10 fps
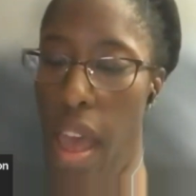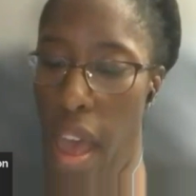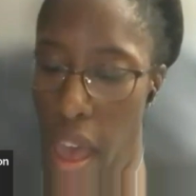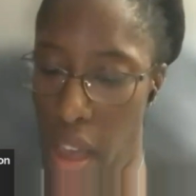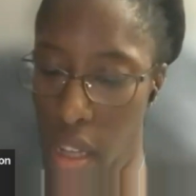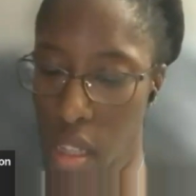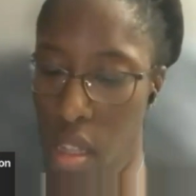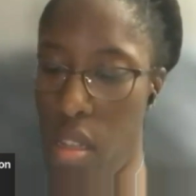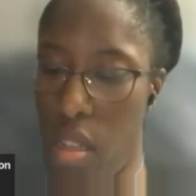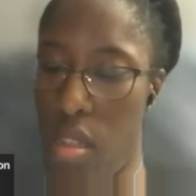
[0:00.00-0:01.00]

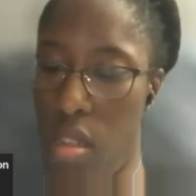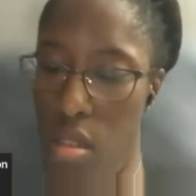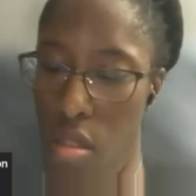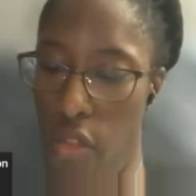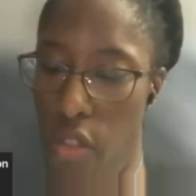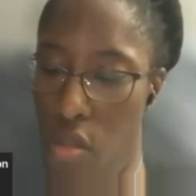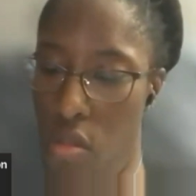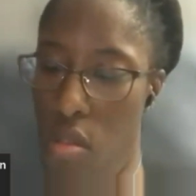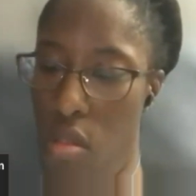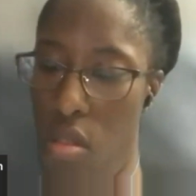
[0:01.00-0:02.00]
access to the
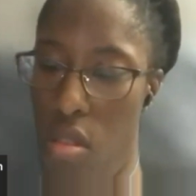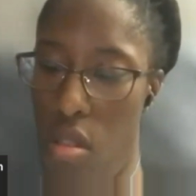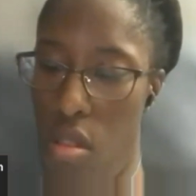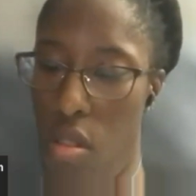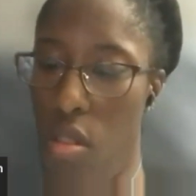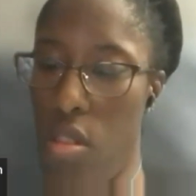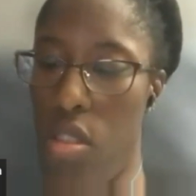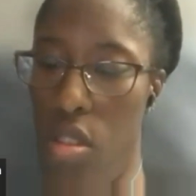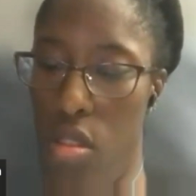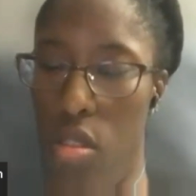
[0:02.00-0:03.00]
food or
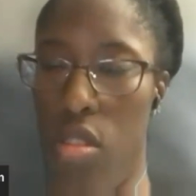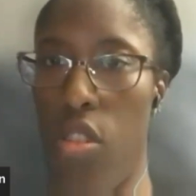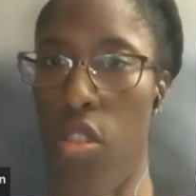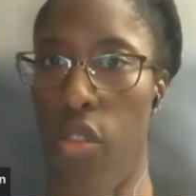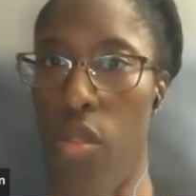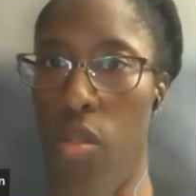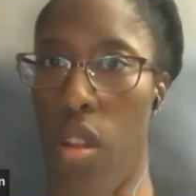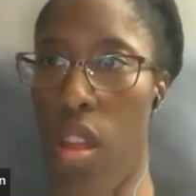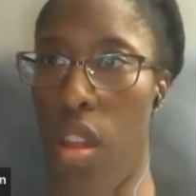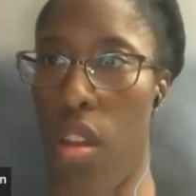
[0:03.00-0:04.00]
to food
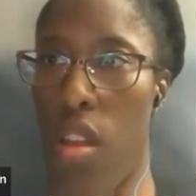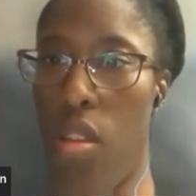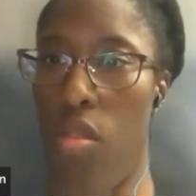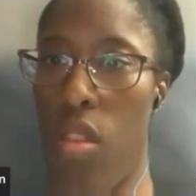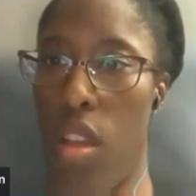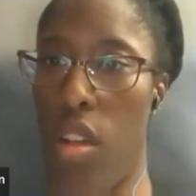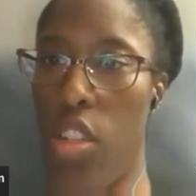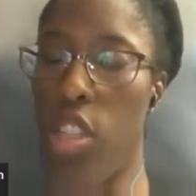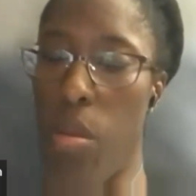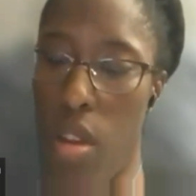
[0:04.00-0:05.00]
and who they
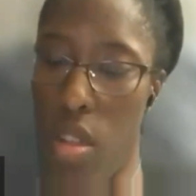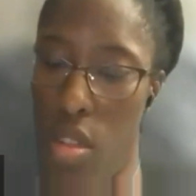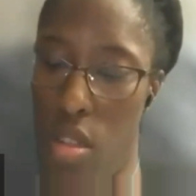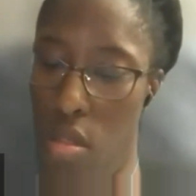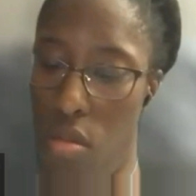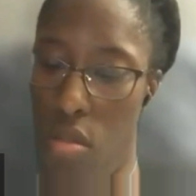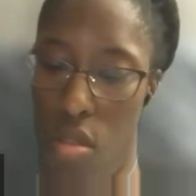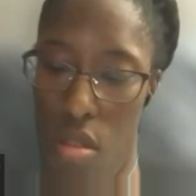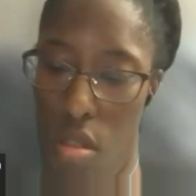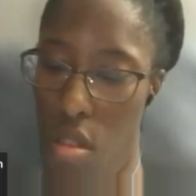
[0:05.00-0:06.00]
distribute it to.
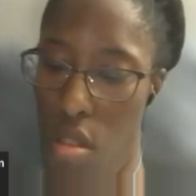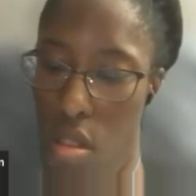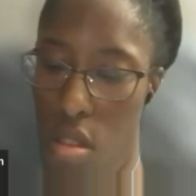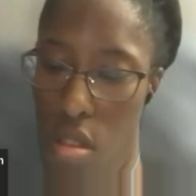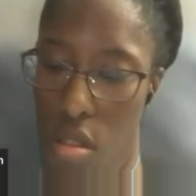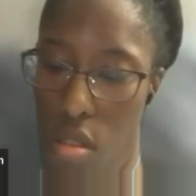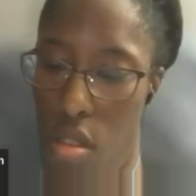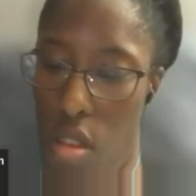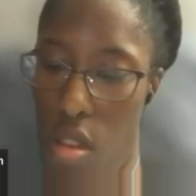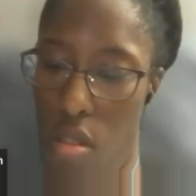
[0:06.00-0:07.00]

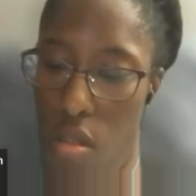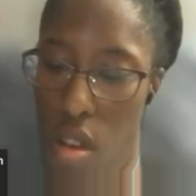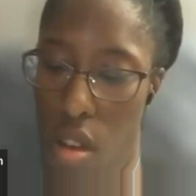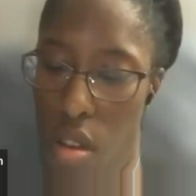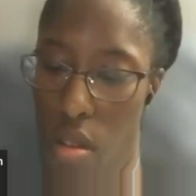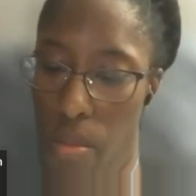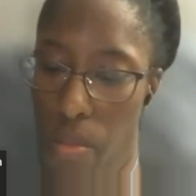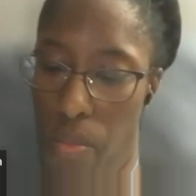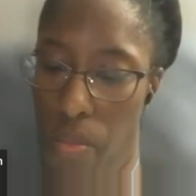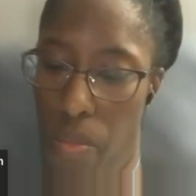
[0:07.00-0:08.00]
So
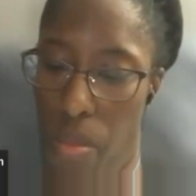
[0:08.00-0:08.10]
and